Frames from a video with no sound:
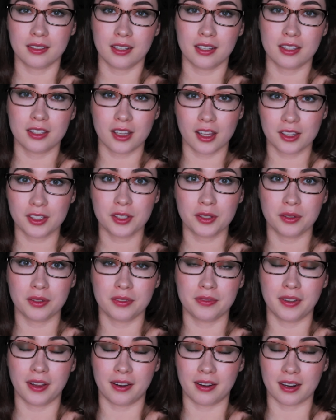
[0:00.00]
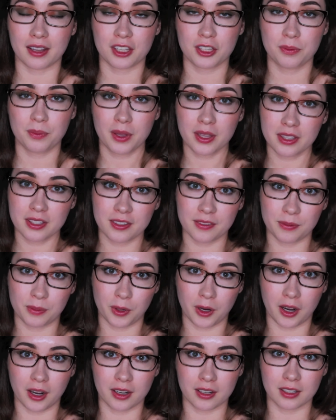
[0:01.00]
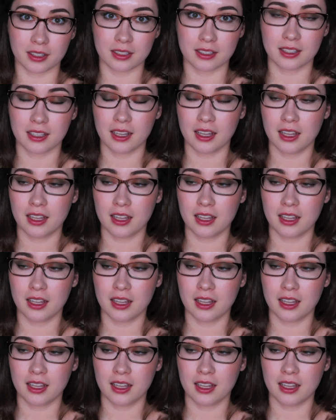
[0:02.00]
It's also a very expensive product.